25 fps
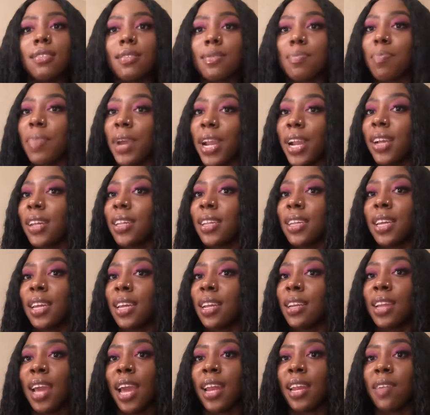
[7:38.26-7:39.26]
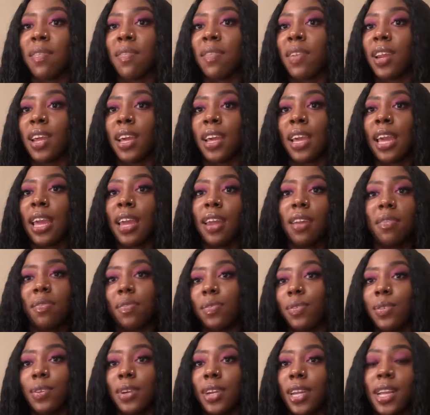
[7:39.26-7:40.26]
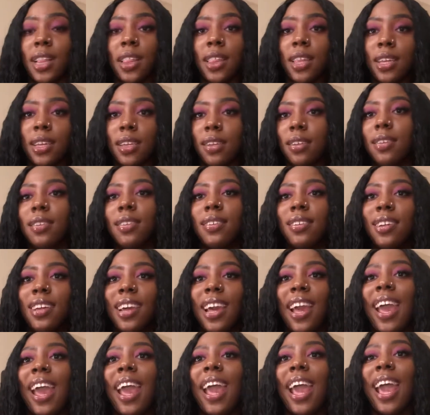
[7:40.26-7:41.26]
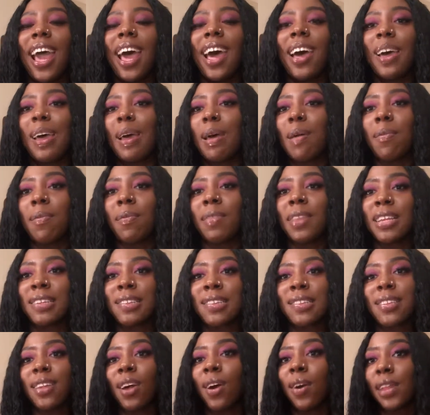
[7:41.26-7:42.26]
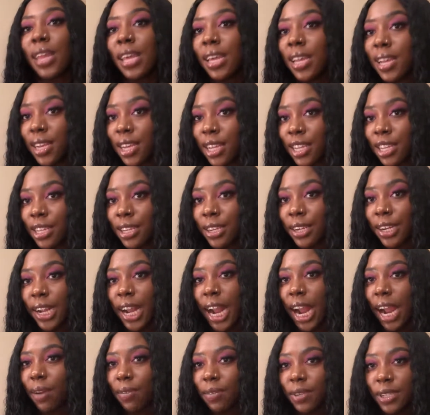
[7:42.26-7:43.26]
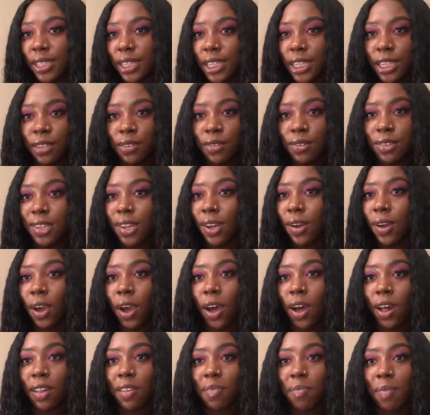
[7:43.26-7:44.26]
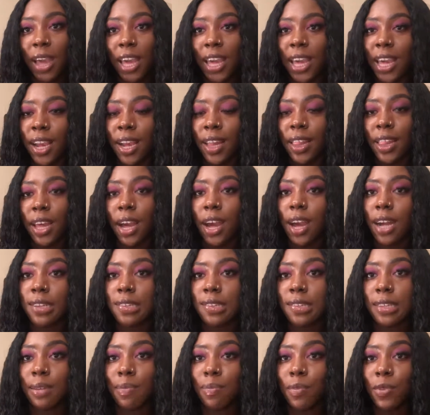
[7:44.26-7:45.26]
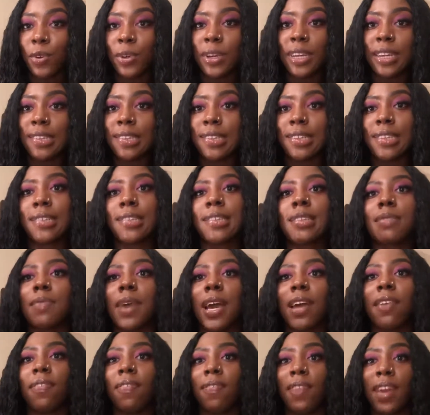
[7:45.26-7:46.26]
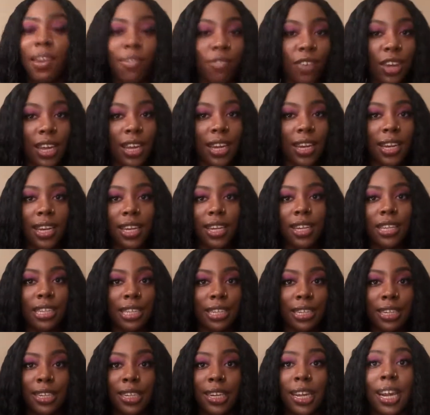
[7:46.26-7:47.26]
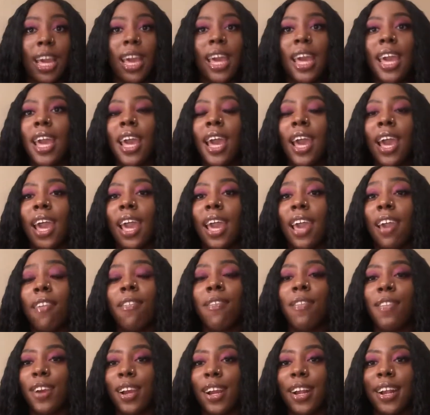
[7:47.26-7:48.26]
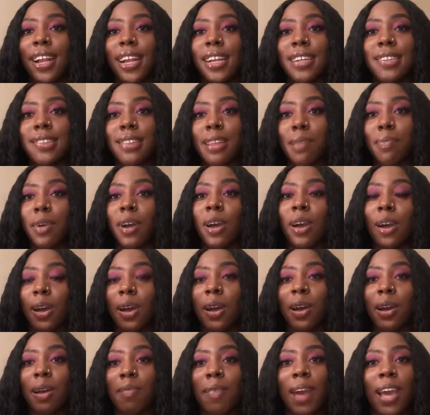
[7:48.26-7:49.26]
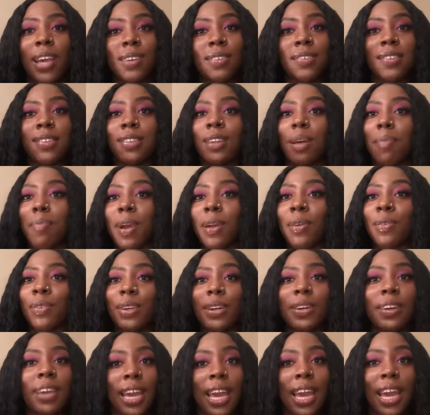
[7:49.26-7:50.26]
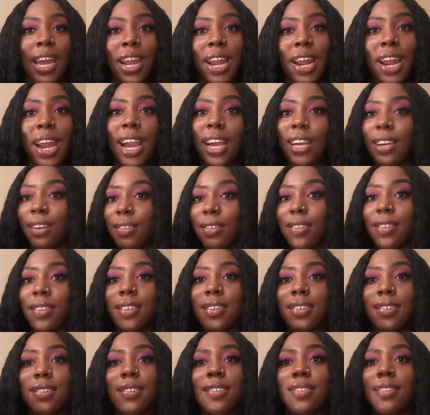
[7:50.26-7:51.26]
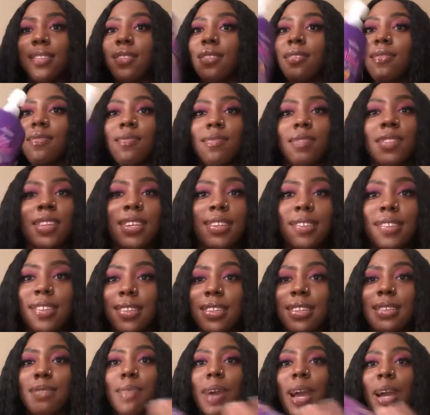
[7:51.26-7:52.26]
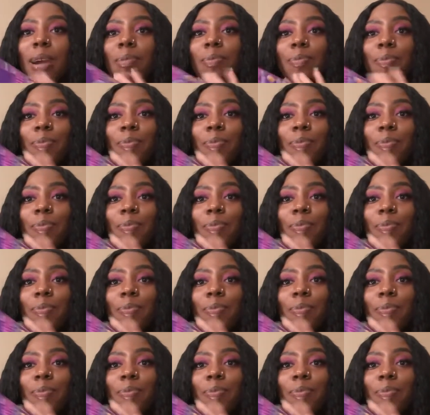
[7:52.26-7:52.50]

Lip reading: barely, not even a handful, nothing. This is the only conditioner I really use on all of my hair, the Aussie Moist. This is my favorite conditioner ever. It's the bomb. I use this on my real hair. I use this is my